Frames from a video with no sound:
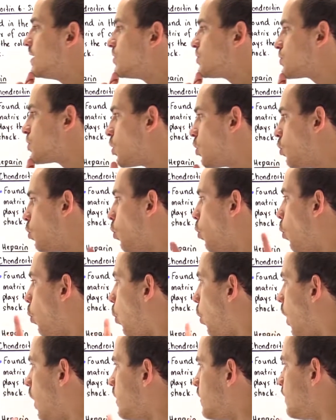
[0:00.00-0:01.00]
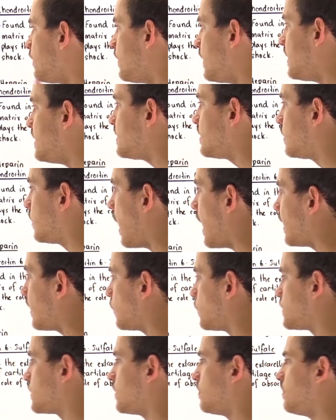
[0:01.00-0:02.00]
So one of these
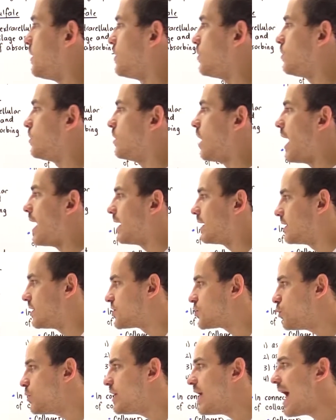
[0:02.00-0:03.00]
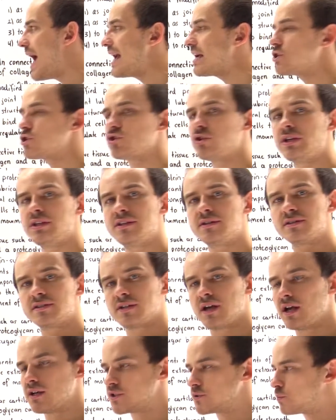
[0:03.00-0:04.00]
glycosaminoglycans we actually
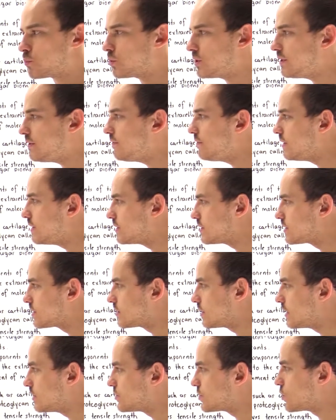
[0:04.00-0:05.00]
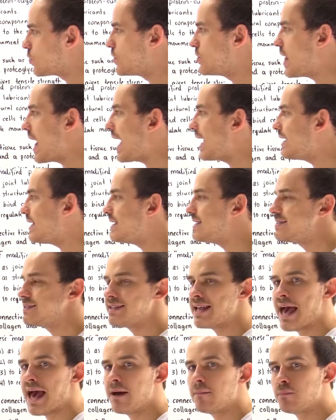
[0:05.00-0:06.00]
discussed previously, so that
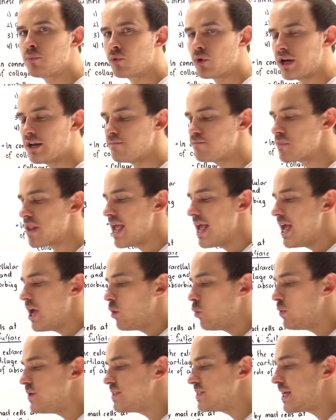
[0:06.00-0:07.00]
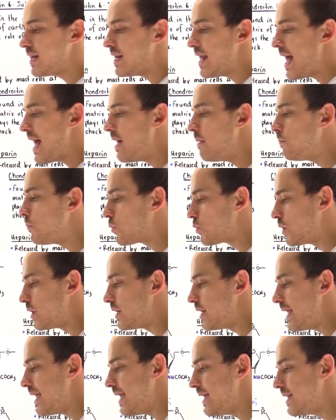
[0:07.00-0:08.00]
is heparin. We said
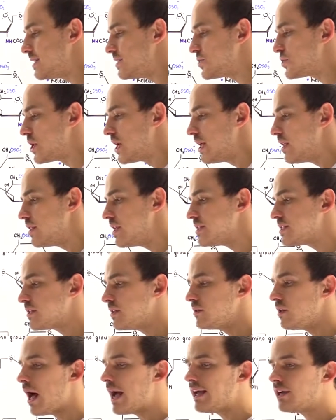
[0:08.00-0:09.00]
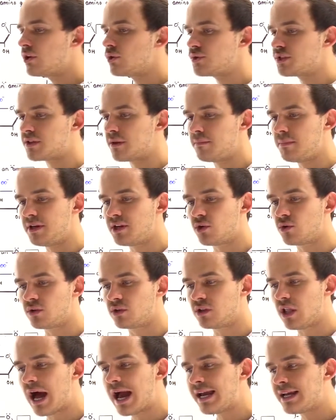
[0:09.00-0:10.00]
heparin is this
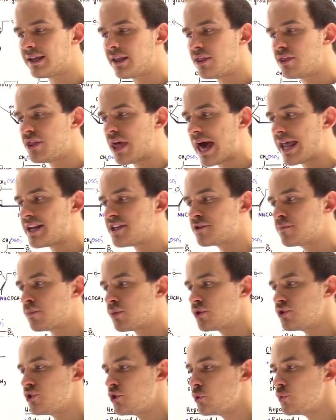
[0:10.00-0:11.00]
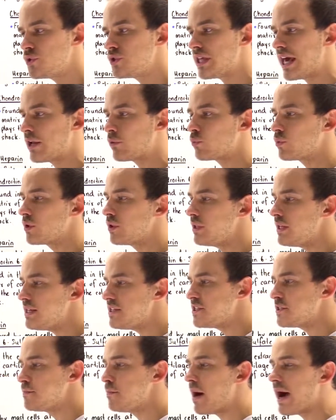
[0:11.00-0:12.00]
glycosaminoglycan that is produced and
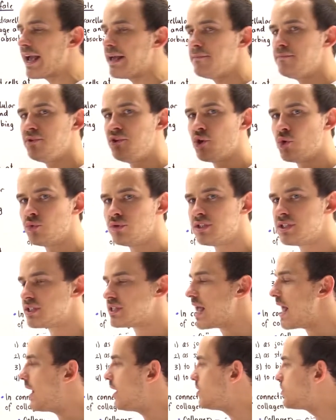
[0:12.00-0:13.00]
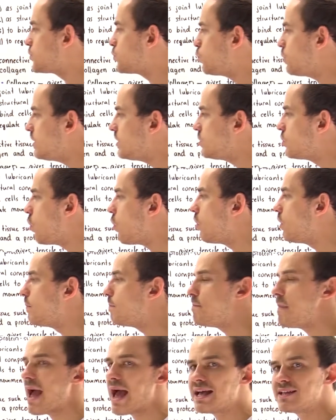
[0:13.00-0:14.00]
released by immune cells we call
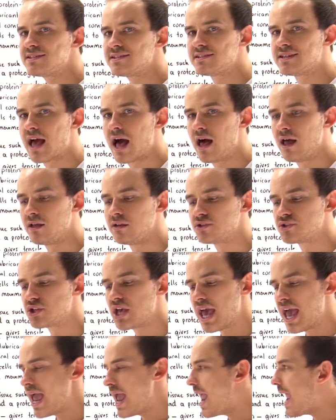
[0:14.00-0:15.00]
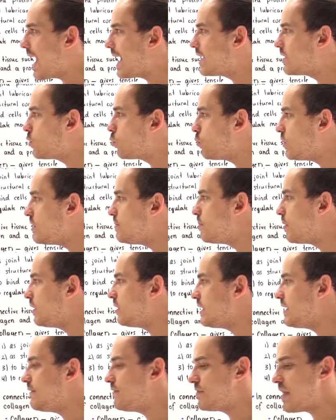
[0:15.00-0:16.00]
mast cells. And we
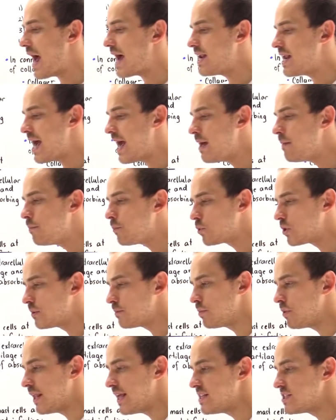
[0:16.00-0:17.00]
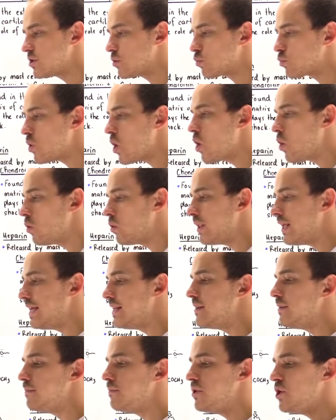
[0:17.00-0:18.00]
believe that heparin plays a role
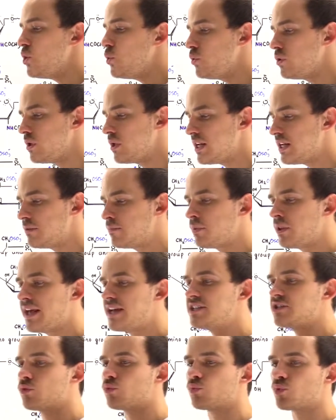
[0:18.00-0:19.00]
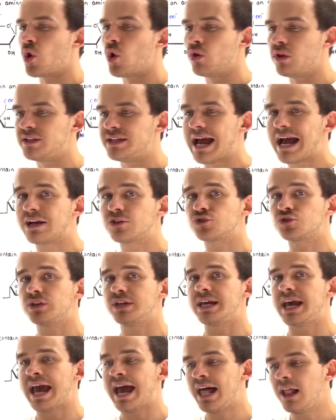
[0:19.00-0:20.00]
in immunity, plays a role in
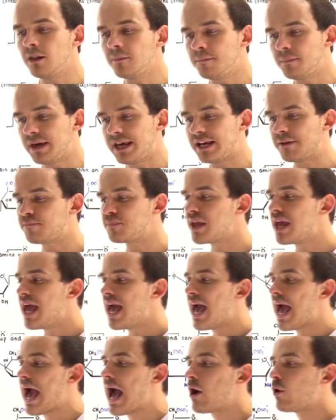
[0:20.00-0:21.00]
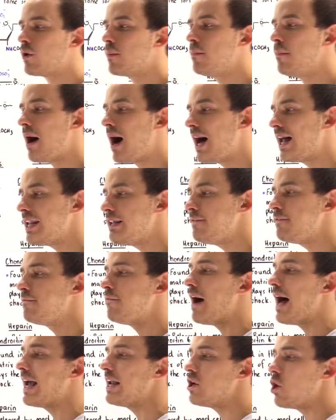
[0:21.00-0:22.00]
actually helping our body
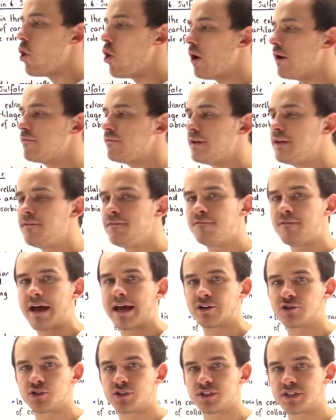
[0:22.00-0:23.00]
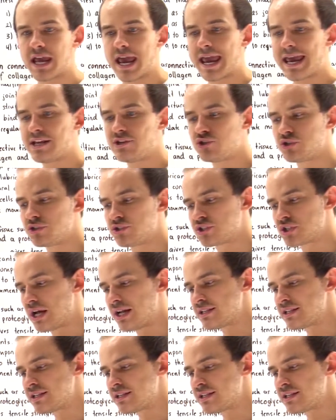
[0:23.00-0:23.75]
fight off infectious agents.